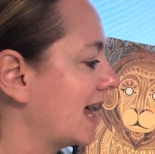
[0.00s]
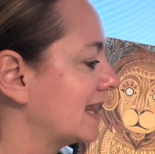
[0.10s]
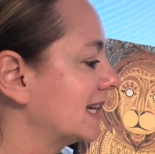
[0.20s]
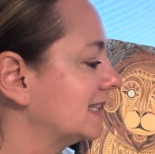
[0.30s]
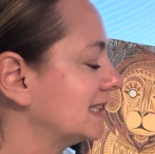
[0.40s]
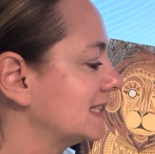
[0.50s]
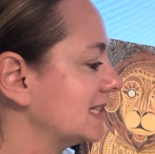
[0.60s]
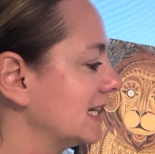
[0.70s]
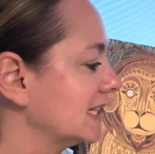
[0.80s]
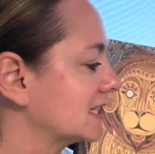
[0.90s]
the
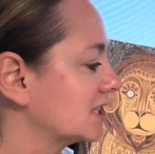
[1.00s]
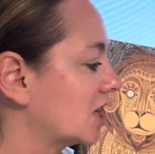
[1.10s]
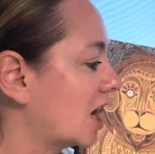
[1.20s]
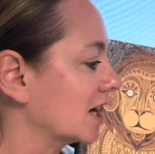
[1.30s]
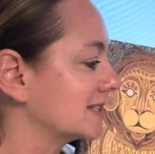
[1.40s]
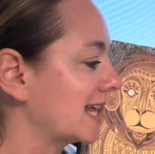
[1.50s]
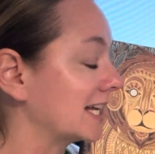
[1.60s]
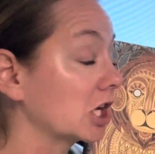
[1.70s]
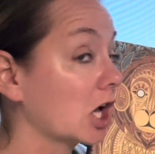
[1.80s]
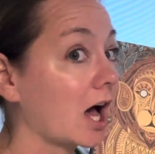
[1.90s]
glistening stars
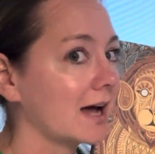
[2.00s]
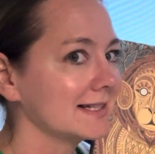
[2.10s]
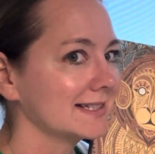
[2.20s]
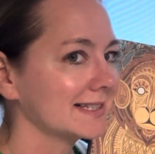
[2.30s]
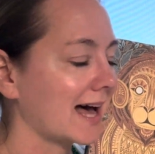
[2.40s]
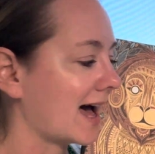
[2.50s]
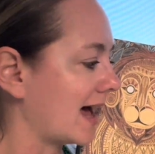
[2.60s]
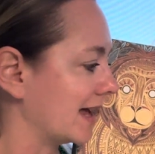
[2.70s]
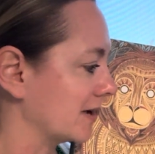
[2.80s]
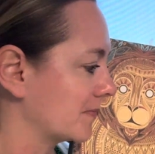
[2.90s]
had caught his
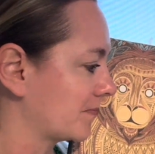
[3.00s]
eye.